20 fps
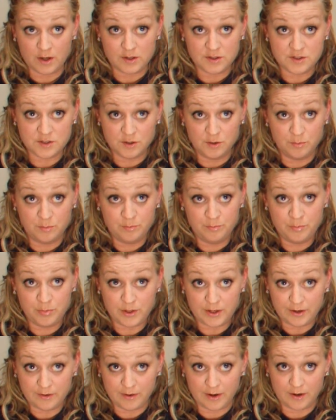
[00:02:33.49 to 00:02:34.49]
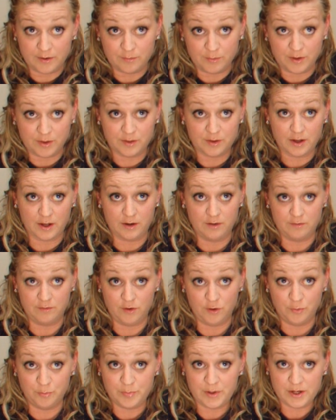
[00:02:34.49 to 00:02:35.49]
Also play around with kind
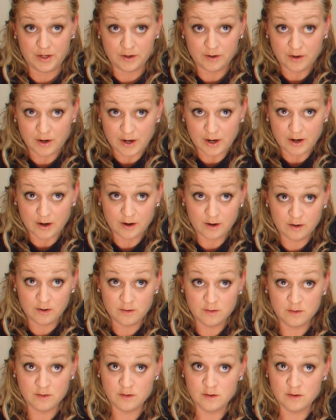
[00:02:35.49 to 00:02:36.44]
of looping your hair.